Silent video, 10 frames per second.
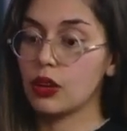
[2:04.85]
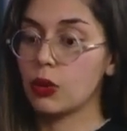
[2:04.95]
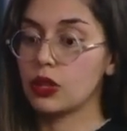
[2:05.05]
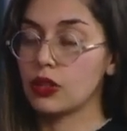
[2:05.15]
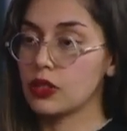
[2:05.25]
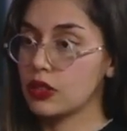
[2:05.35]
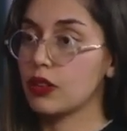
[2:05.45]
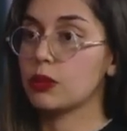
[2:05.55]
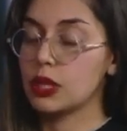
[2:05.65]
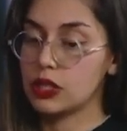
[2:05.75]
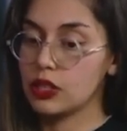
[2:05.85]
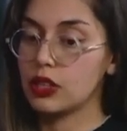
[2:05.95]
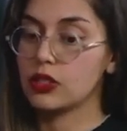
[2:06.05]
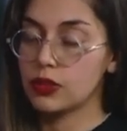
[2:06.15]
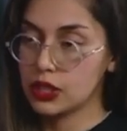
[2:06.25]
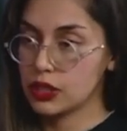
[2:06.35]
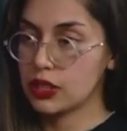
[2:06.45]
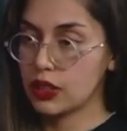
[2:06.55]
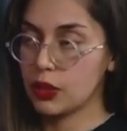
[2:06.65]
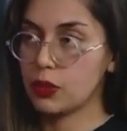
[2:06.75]
whether it's government services
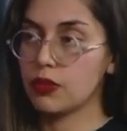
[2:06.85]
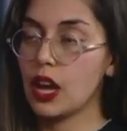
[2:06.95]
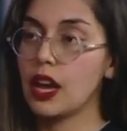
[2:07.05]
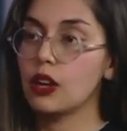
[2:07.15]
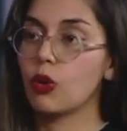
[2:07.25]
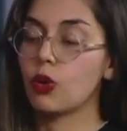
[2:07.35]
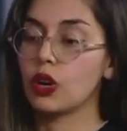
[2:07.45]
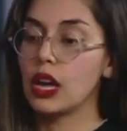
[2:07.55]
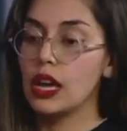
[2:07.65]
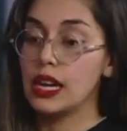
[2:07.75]
that they provide or